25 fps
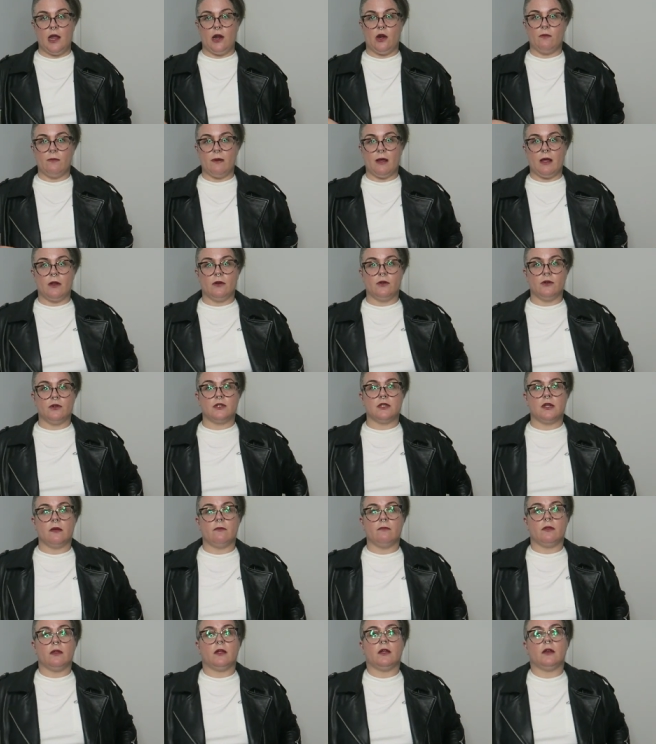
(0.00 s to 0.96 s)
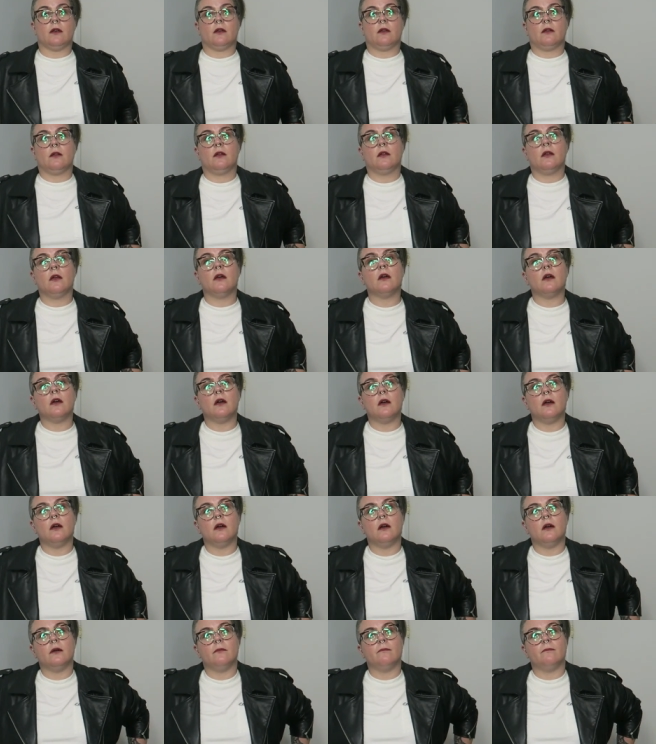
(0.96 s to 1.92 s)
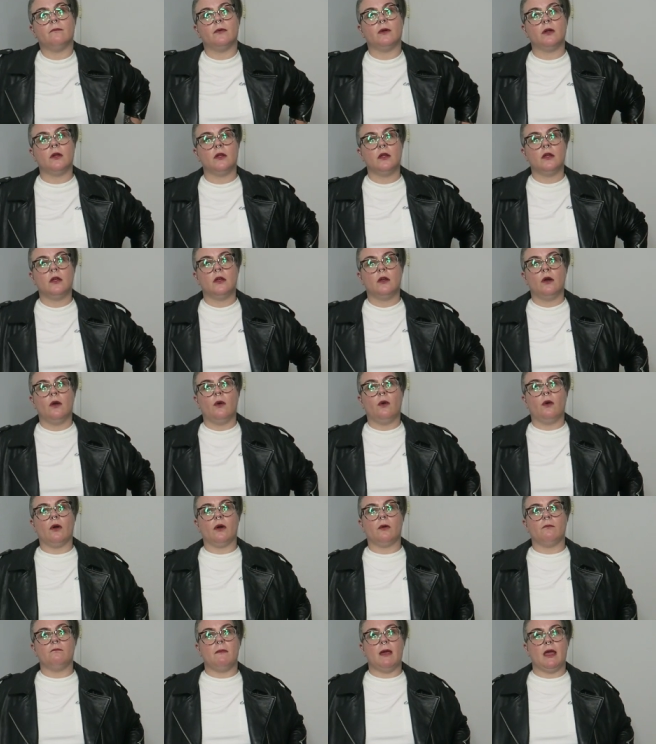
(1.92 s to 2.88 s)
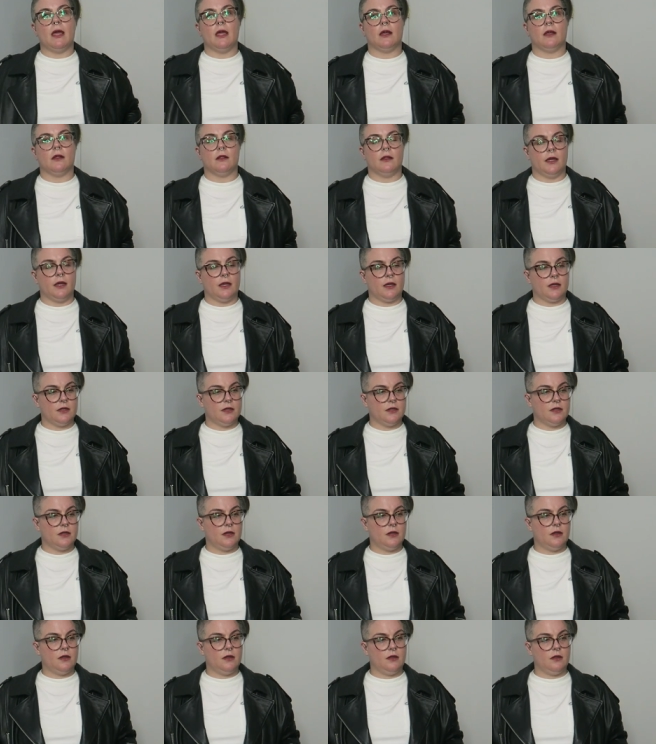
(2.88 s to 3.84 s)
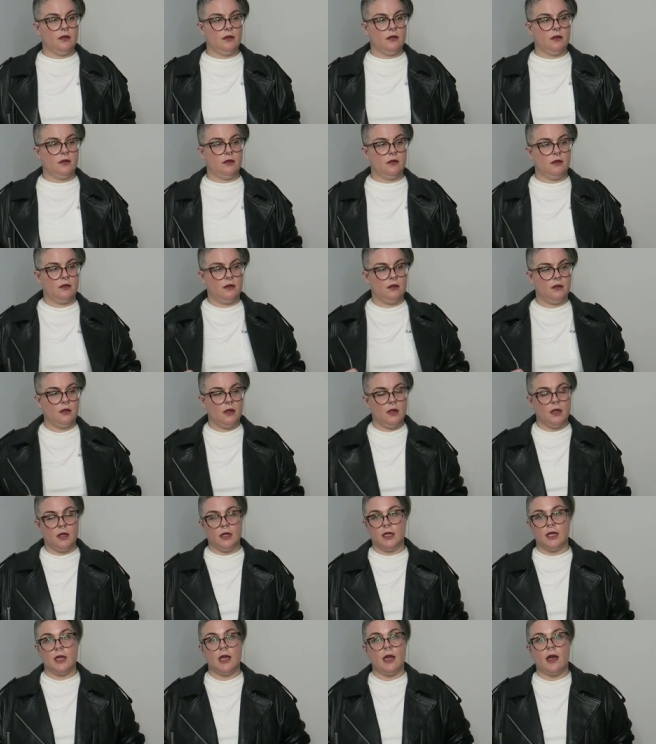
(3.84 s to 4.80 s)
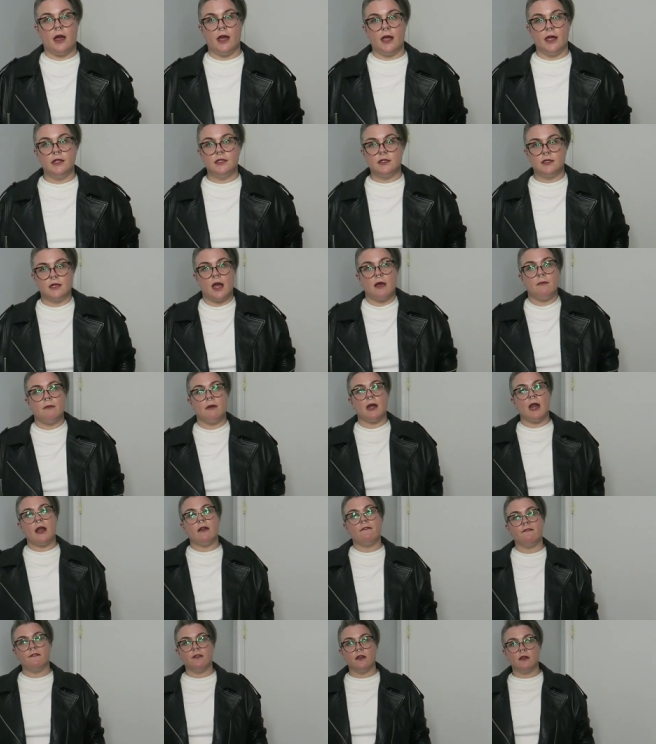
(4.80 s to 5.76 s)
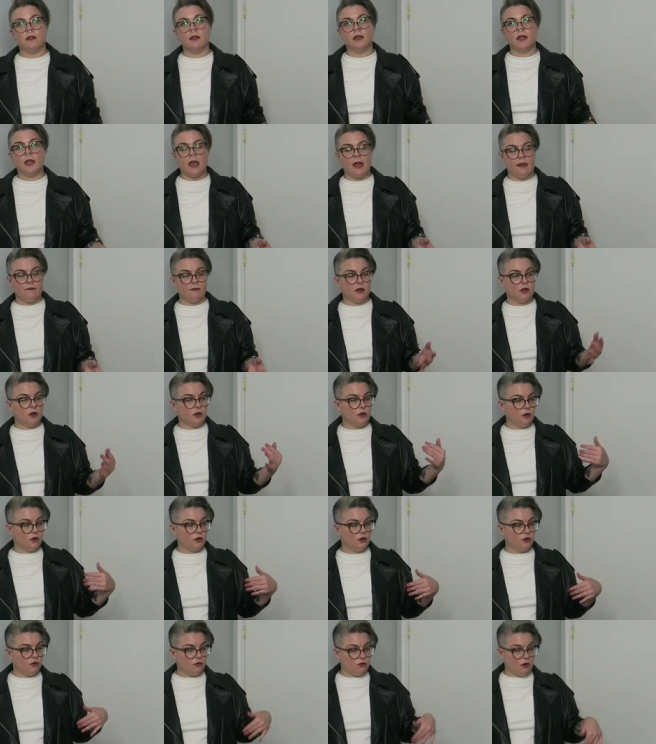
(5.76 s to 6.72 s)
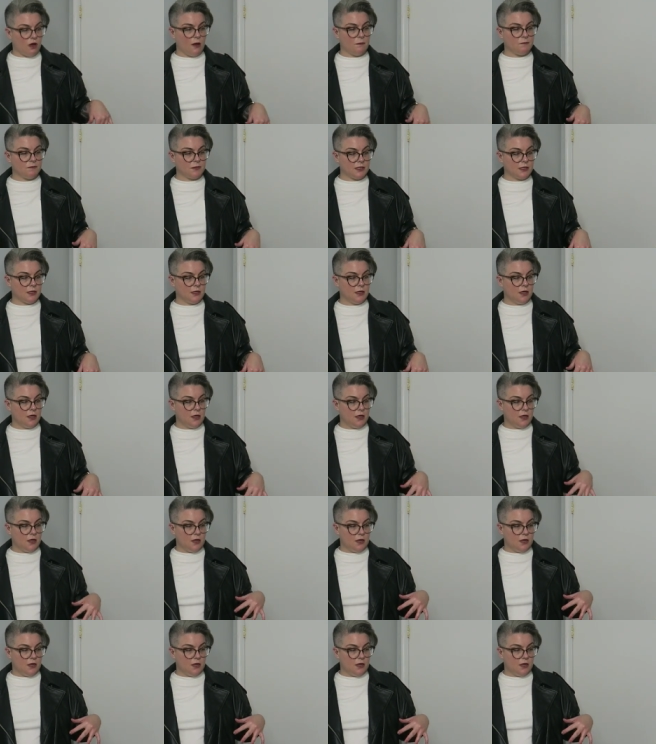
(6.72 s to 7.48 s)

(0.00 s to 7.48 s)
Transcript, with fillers: hairband or something. Um, or make like a dresses. Yeah, it's, I mean, I feel like having a good cropped